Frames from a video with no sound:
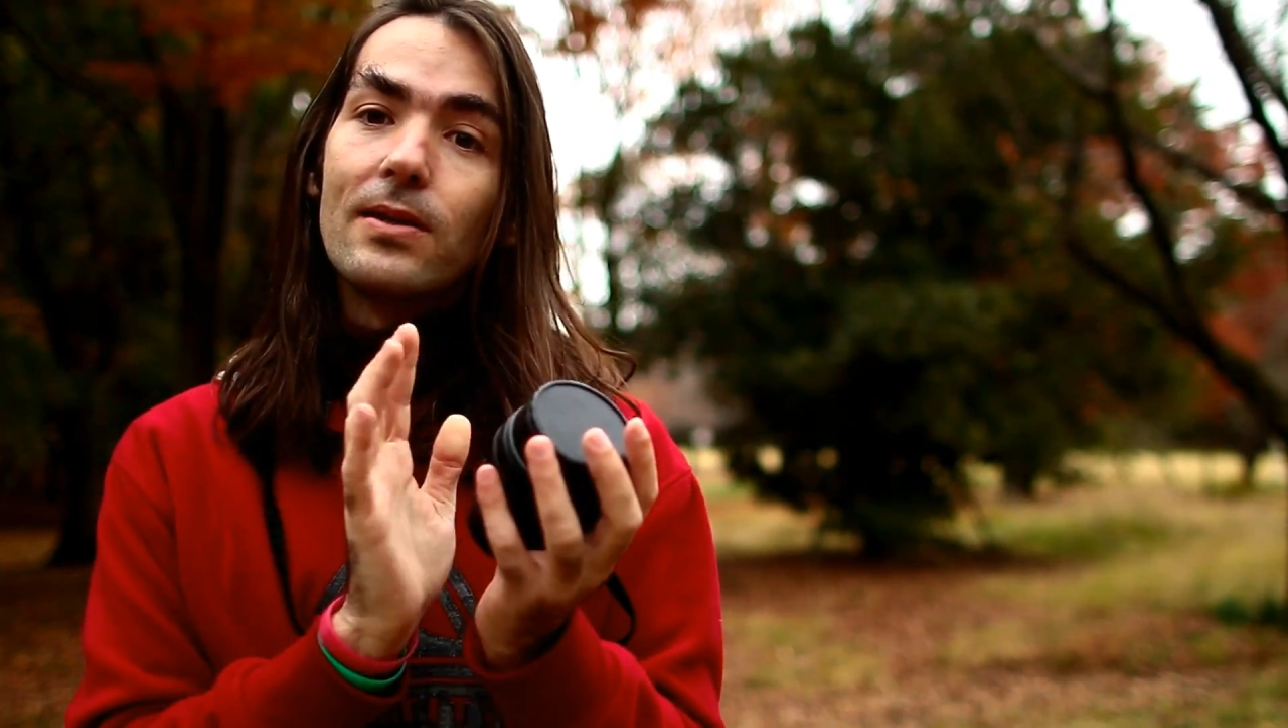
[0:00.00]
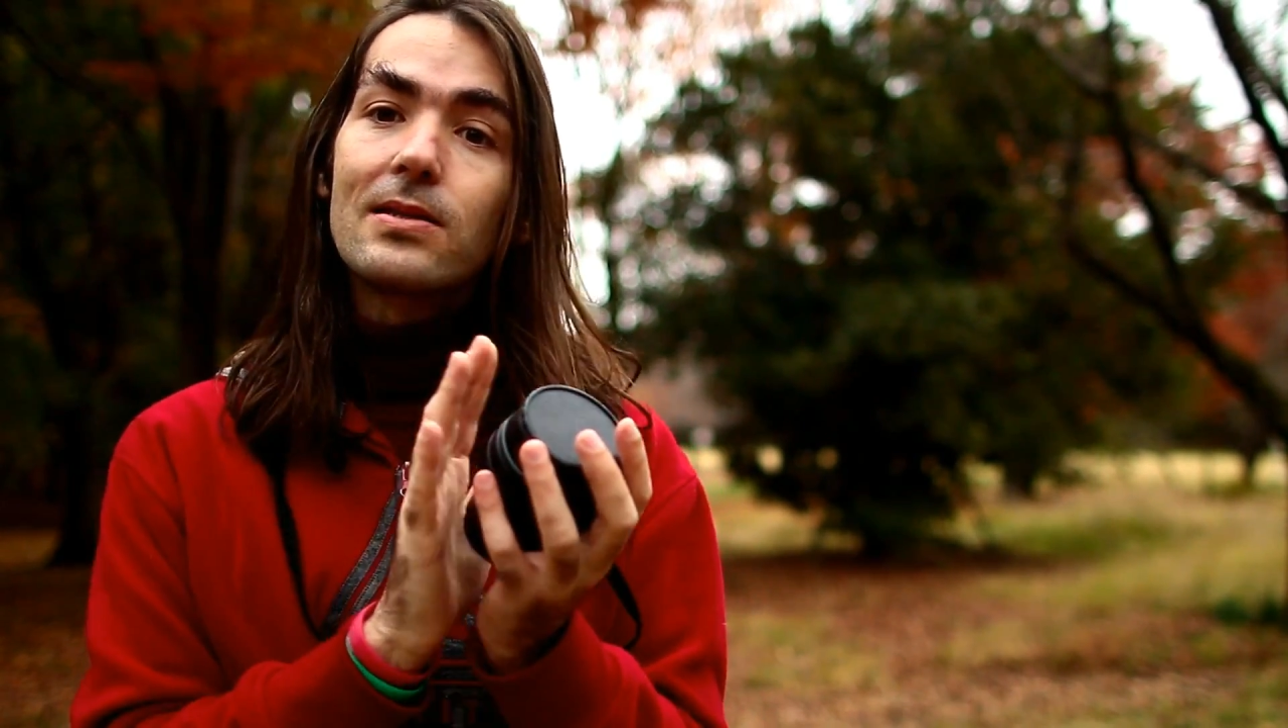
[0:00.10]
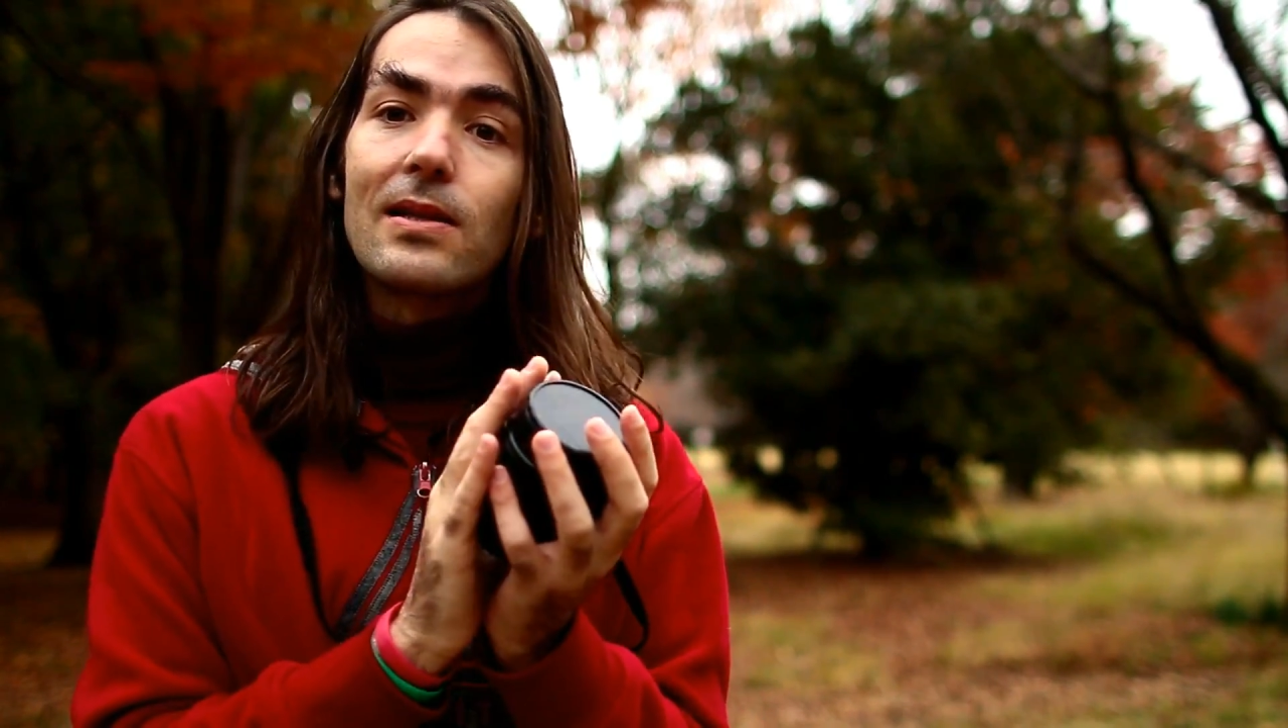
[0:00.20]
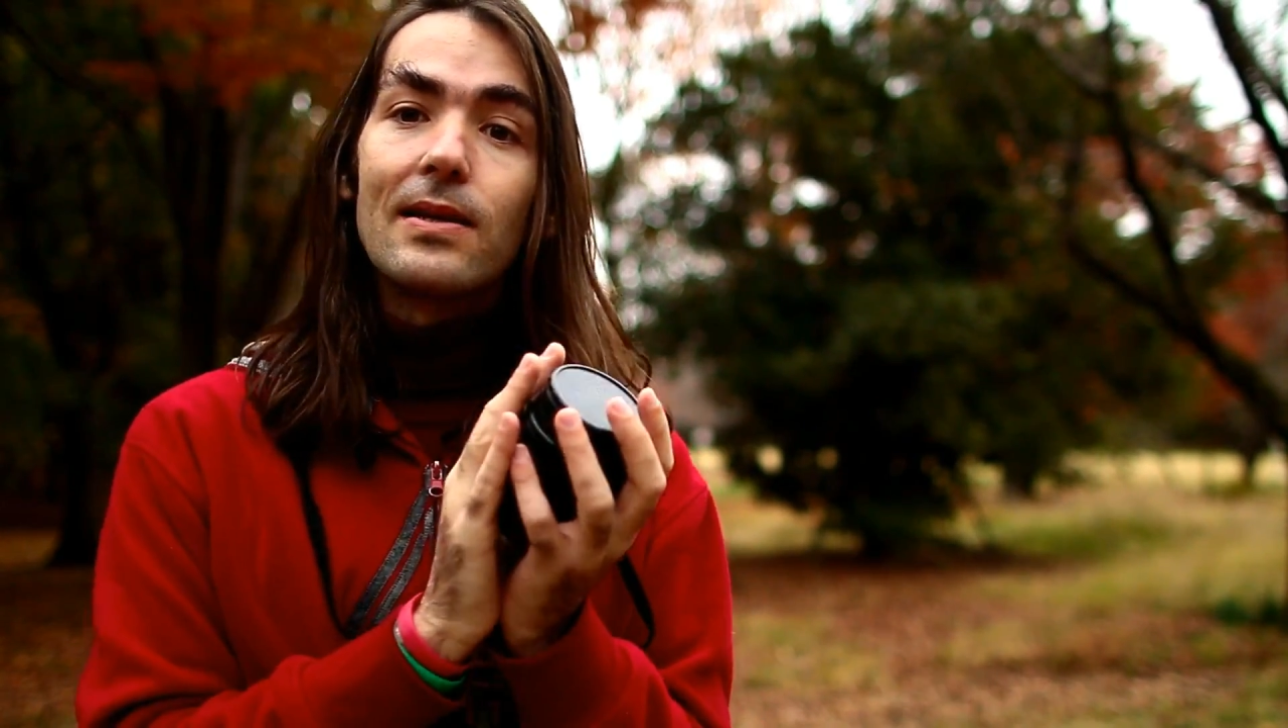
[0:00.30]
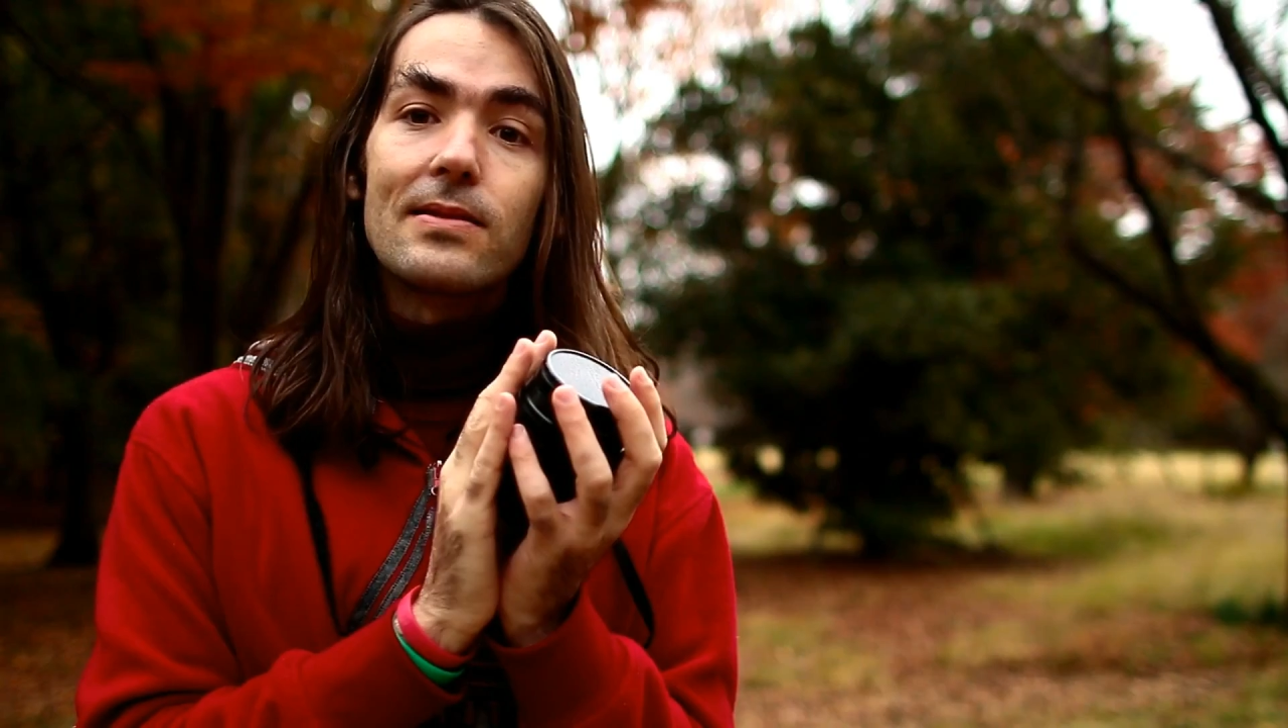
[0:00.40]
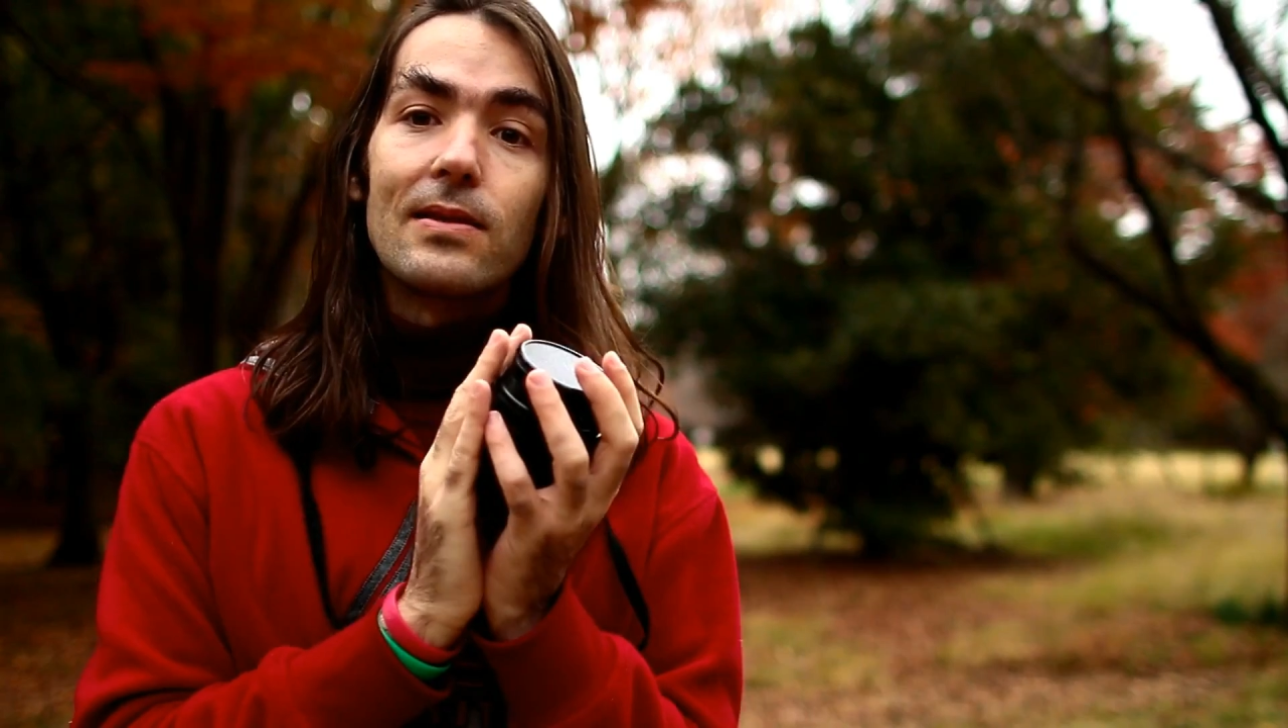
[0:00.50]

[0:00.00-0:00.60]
this lens